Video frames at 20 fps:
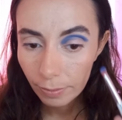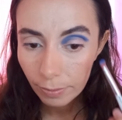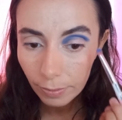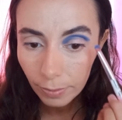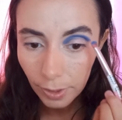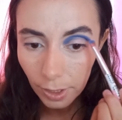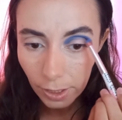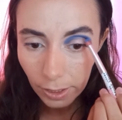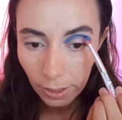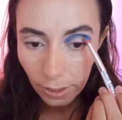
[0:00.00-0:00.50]

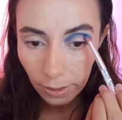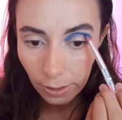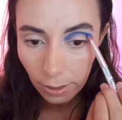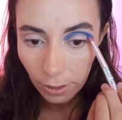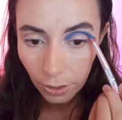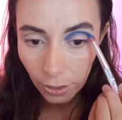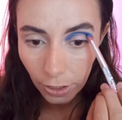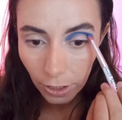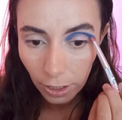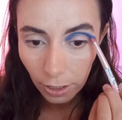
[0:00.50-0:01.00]
This is the
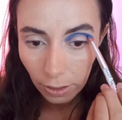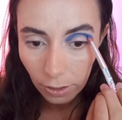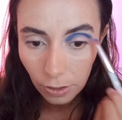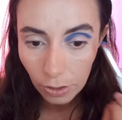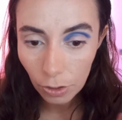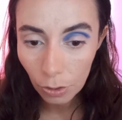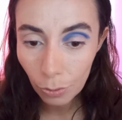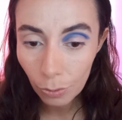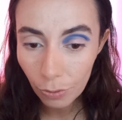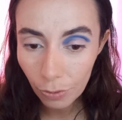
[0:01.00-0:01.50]
shade
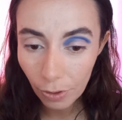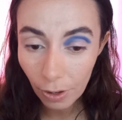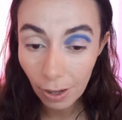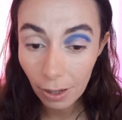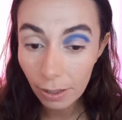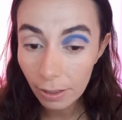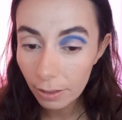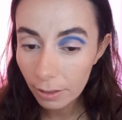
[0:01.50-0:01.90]
so far.